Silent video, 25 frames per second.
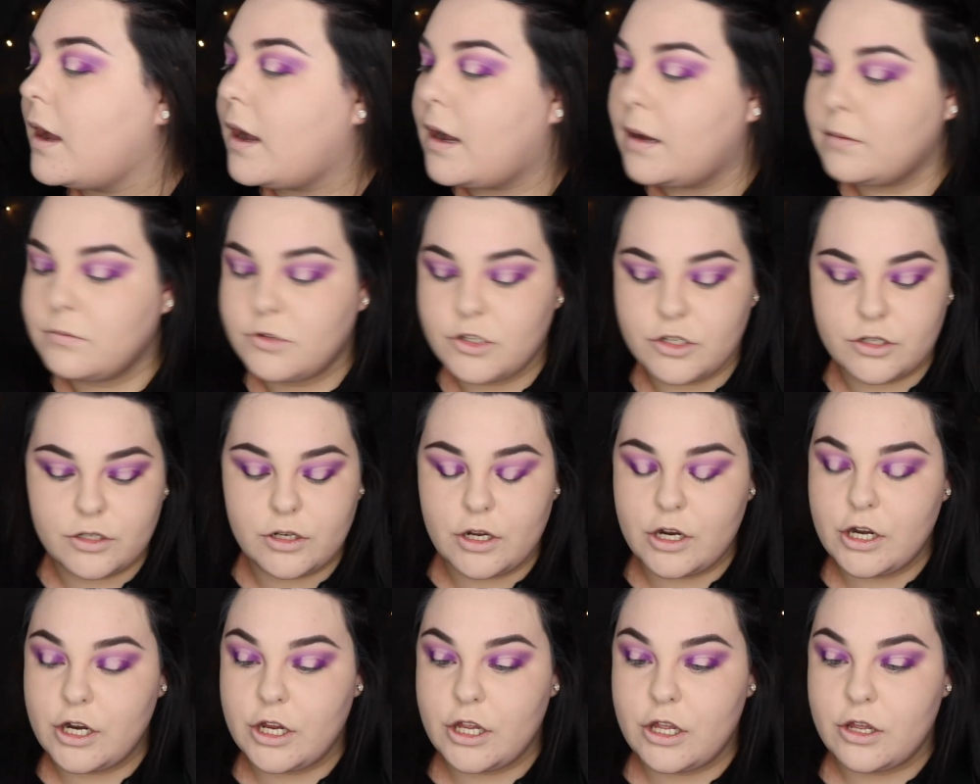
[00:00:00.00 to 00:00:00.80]
I'm just
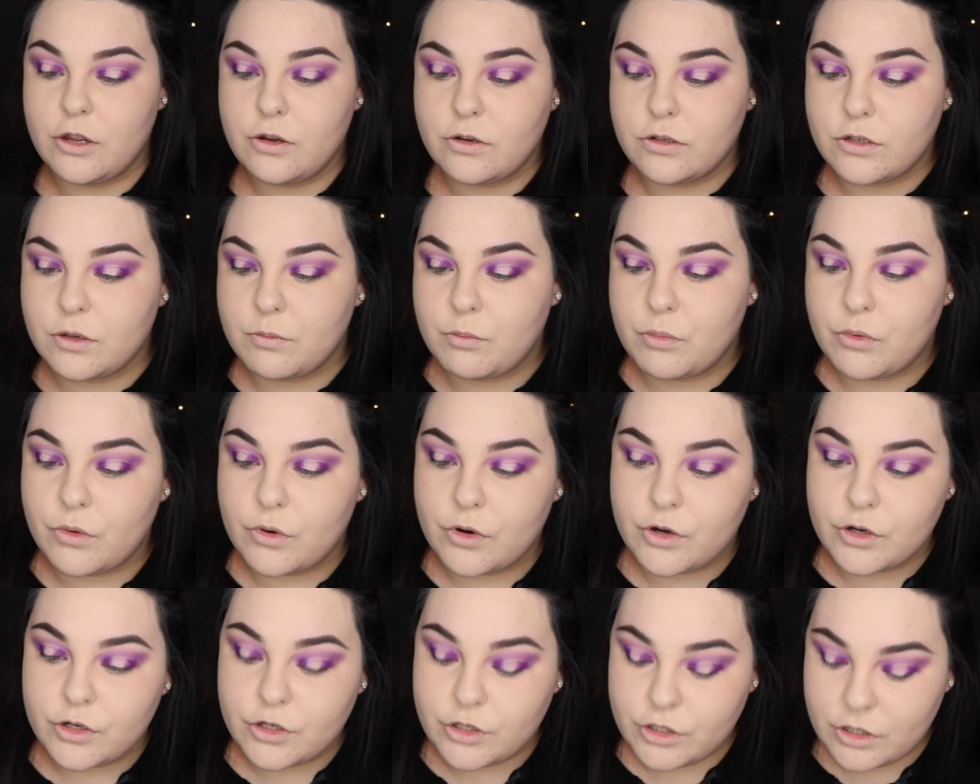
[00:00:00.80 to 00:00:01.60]
going to use a
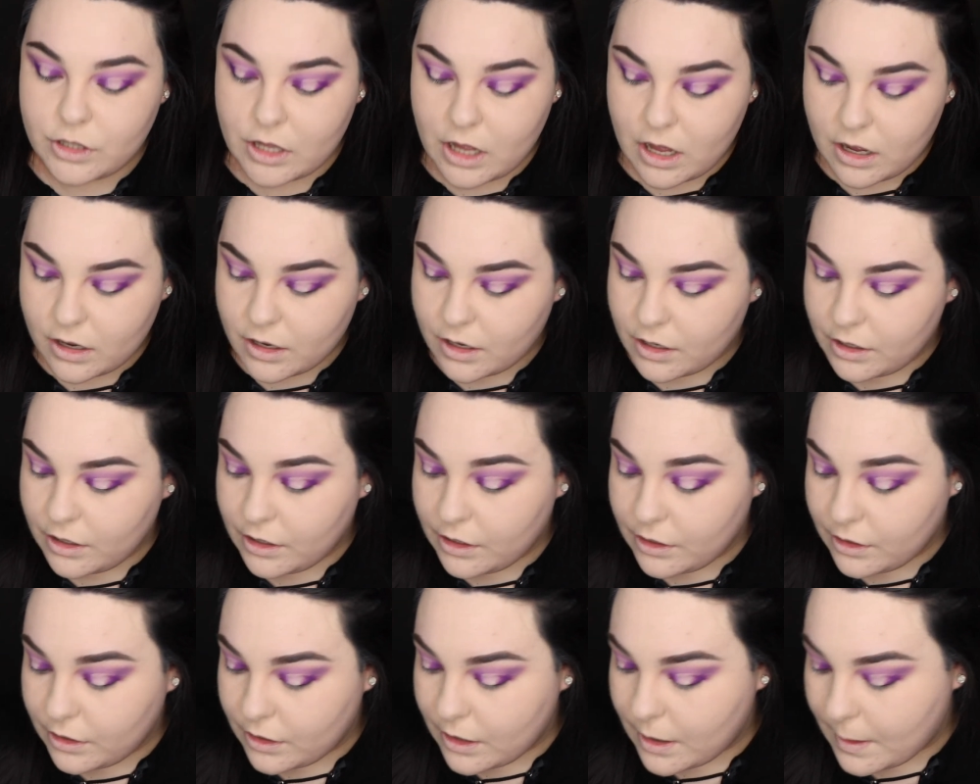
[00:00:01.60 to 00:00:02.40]
brush that I
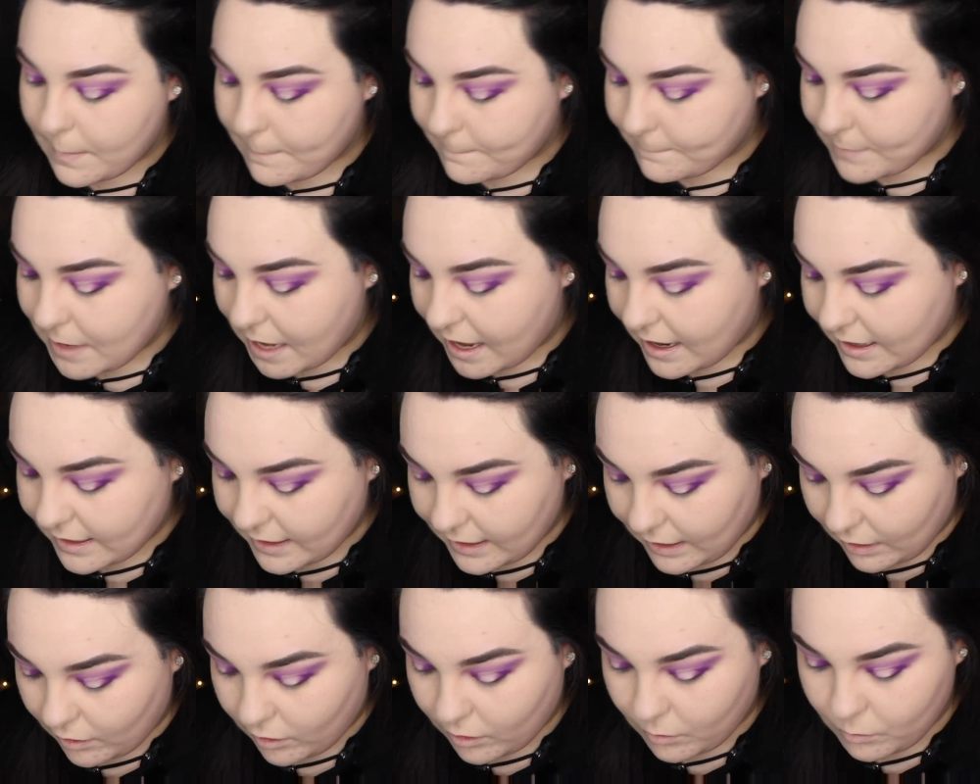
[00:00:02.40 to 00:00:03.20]
can pack
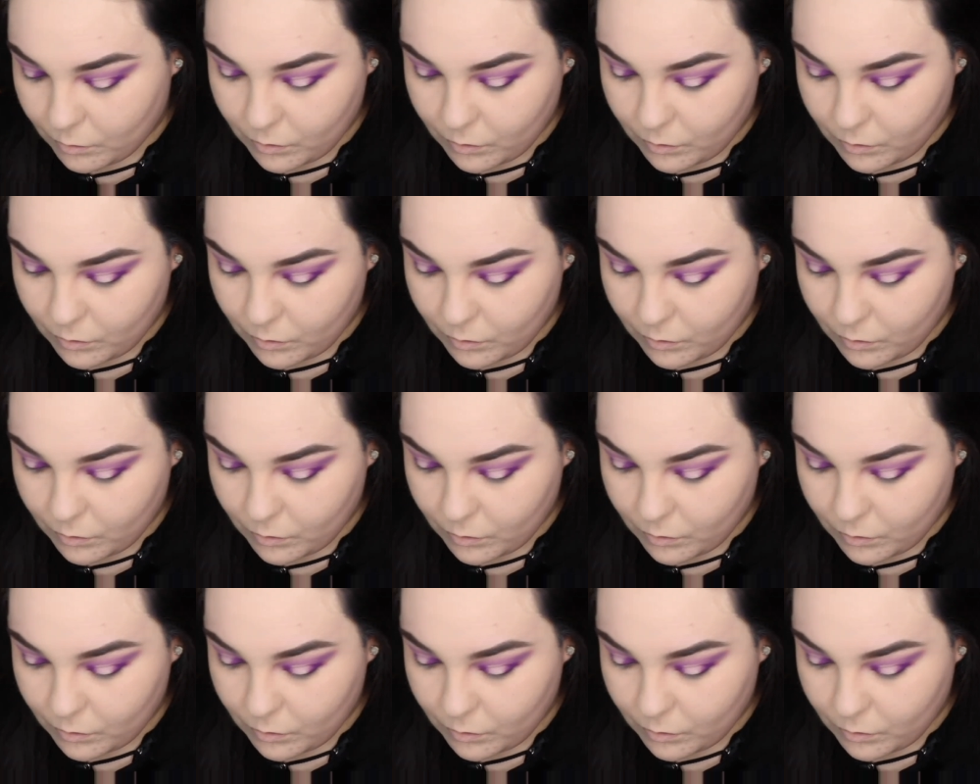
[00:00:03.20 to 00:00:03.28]
it on